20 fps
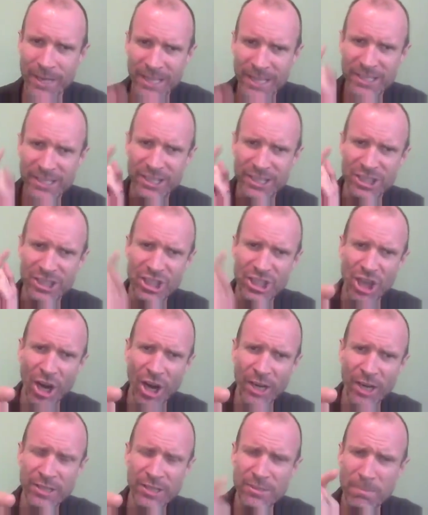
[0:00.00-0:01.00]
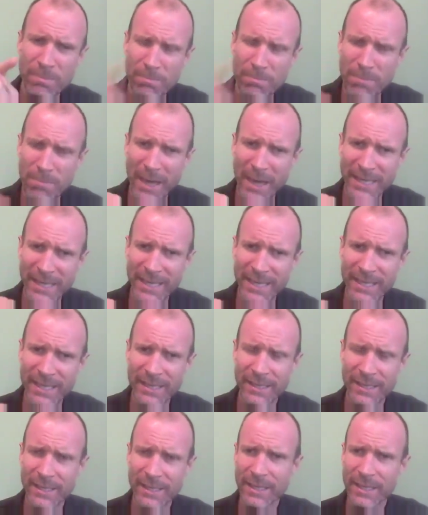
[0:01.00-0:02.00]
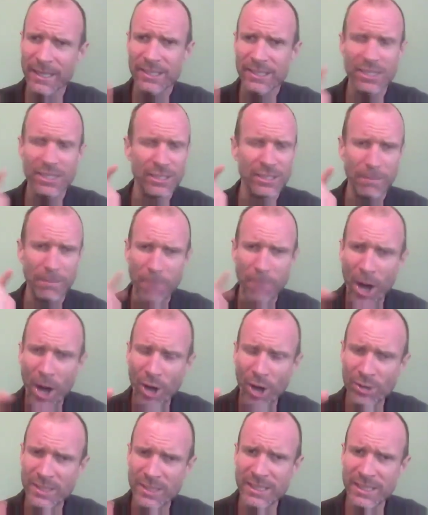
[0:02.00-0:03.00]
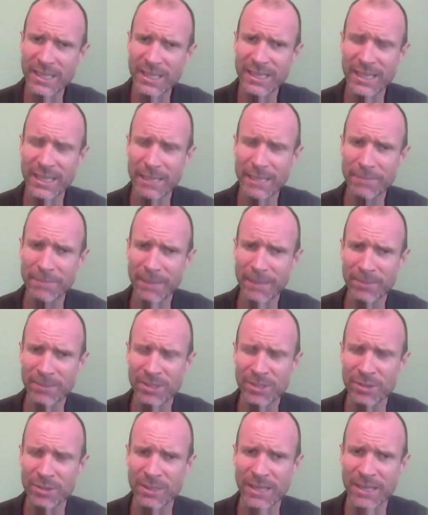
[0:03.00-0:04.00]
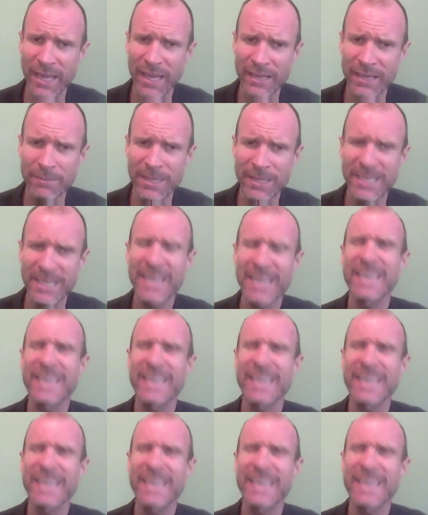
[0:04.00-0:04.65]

To charge money to supposedly lead people to enlightenment